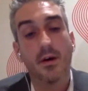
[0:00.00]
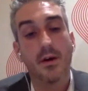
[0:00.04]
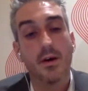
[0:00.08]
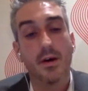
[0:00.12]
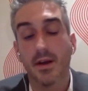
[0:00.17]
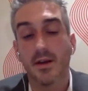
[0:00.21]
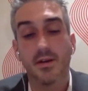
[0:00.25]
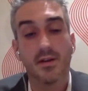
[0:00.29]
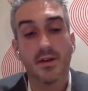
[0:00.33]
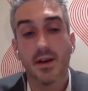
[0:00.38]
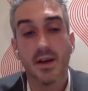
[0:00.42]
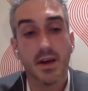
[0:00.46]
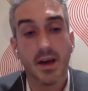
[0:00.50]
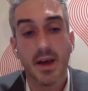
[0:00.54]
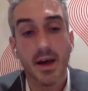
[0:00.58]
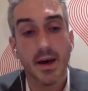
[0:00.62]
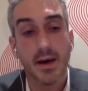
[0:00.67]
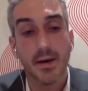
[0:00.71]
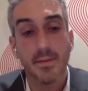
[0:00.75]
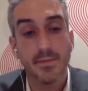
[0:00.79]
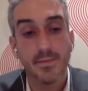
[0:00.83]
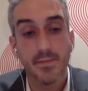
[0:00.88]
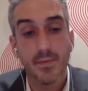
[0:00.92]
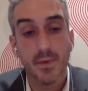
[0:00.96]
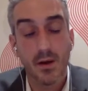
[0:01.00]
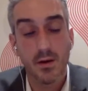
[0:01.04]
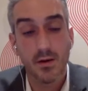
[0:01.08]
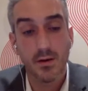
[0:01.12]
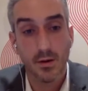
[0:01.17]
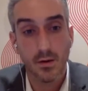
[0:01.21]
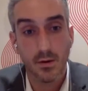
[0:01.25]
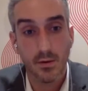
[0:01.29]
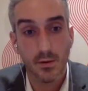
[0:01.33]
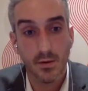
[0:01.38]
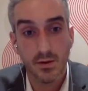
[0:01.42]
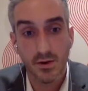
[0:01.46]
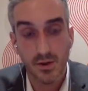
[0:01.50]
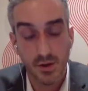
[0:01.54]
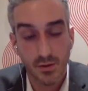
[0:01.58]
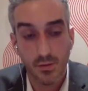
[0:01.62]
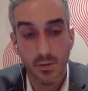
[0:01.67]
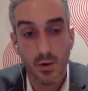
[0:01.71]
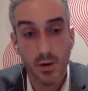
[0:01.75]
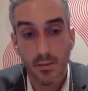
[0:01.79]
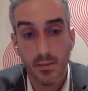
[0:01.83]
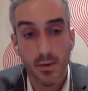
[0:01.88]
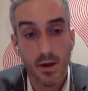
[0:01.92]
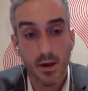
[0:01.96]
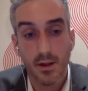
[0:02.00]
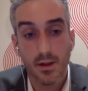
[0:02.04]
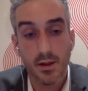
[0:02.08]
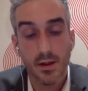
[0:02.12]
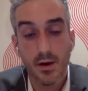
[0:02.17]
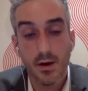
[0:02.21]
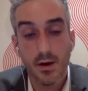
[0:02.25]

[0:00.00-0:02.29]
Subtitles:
It isn't a year, so it's just 1 month.